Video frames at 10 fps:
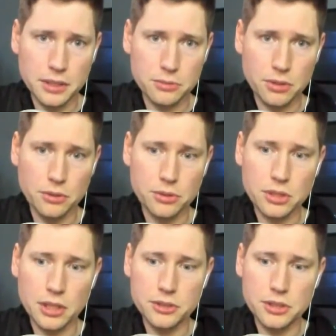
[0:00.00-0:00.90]
It's one of those
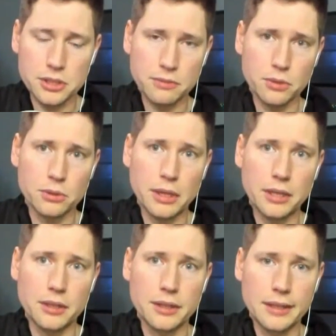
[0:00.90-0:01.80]
cards that doesn't even
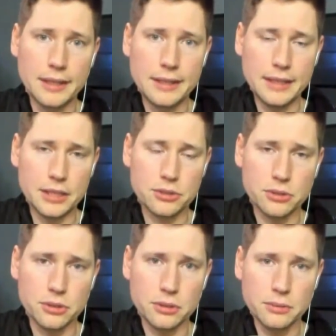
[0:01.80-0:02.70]
require
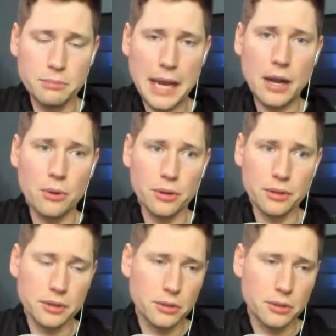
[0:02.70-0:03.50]
external power,